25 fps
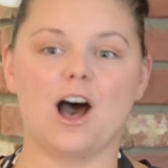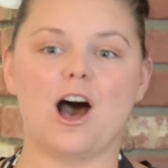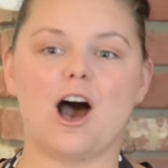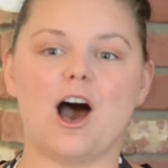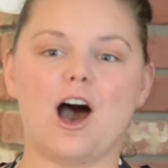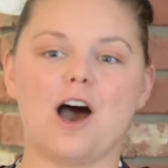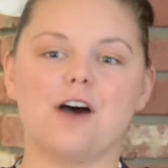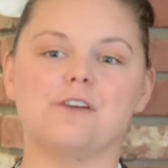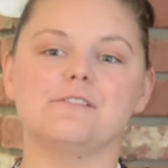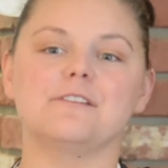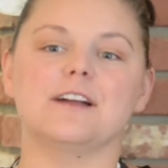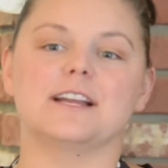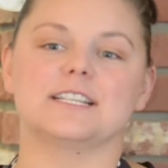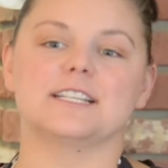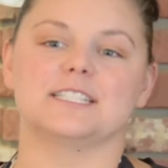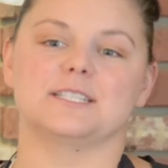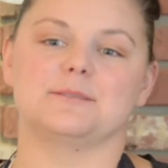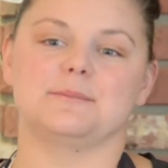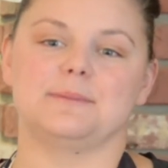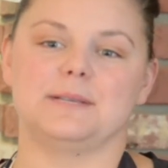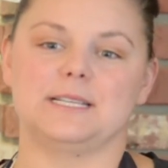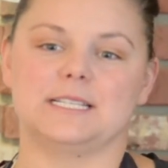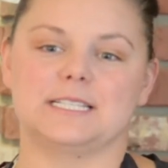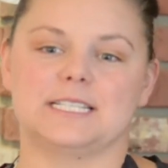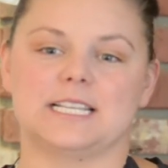All
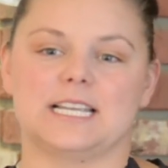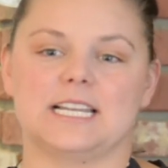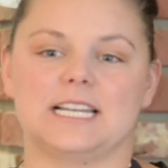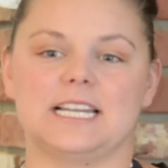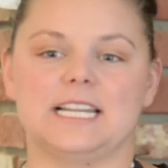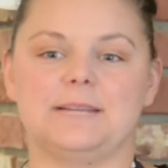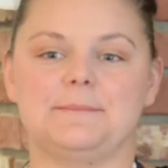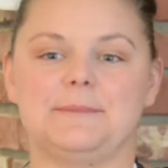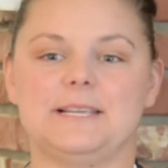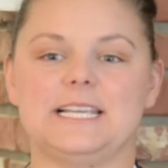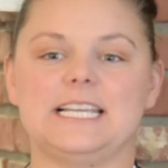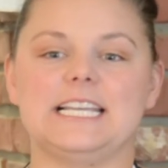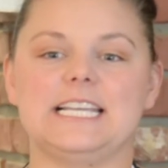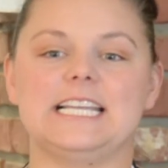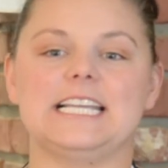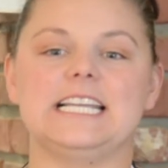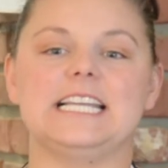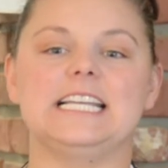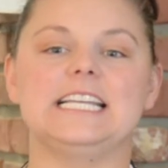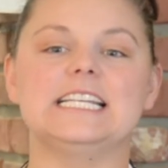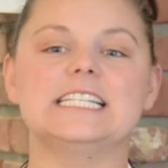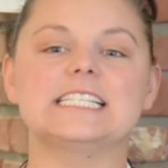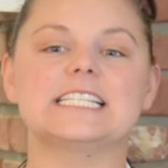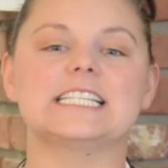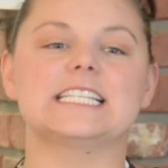recipes can be
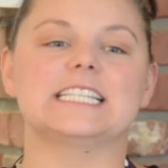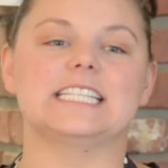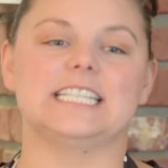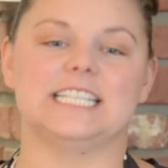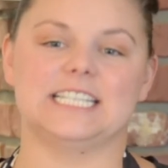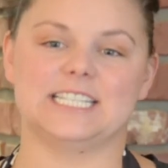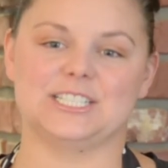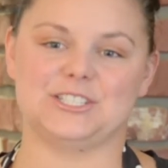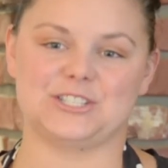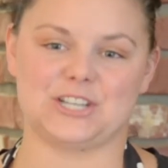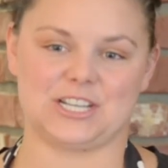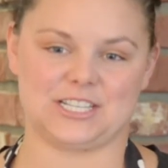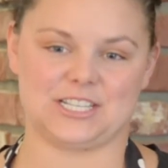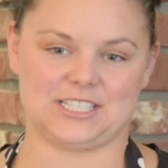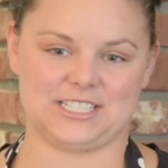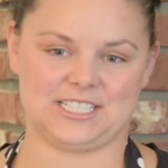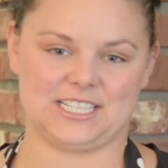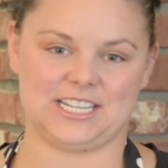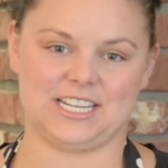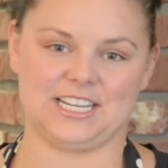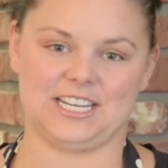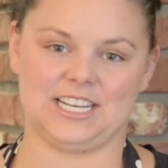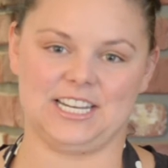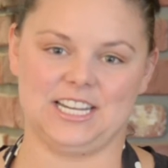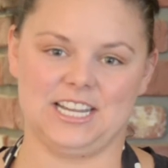easily
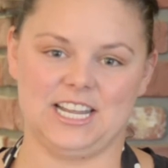adjusted.